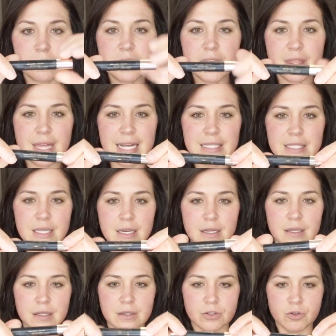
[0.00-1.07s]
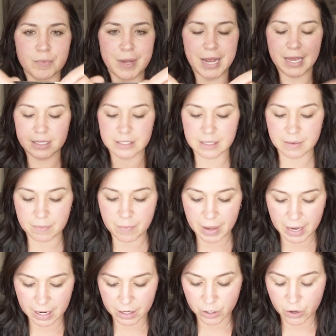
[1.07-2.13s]
That's the Luminous
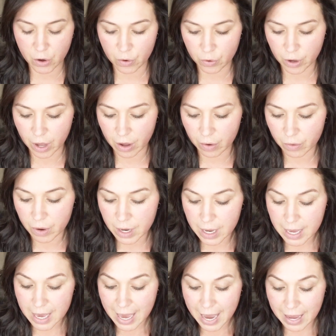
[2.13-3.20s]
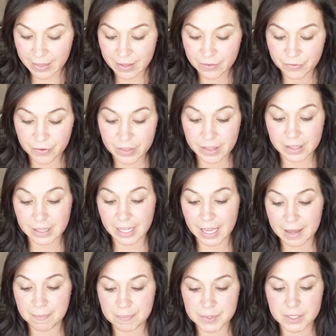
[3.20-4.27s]
in Cocoa. And then for the
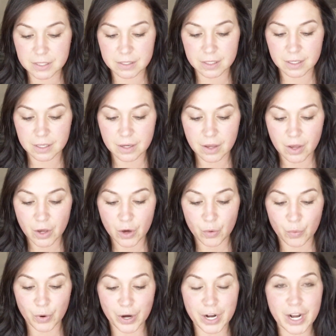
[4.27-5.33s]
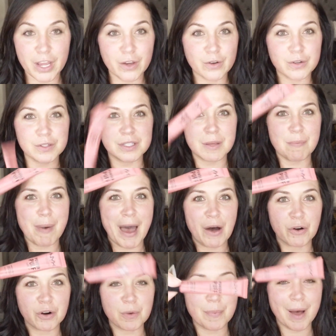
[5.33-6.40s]
lips, we're gonna use the
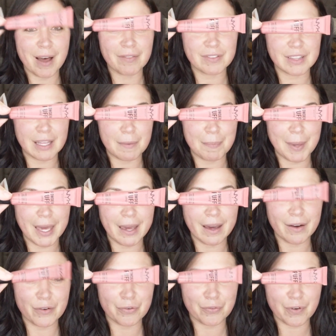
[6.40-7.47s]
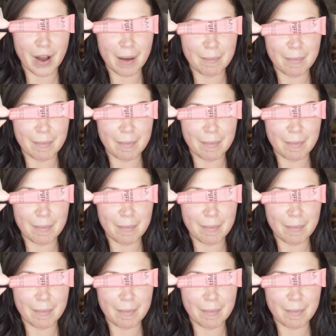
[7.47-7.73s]
Powder Puff Lippy from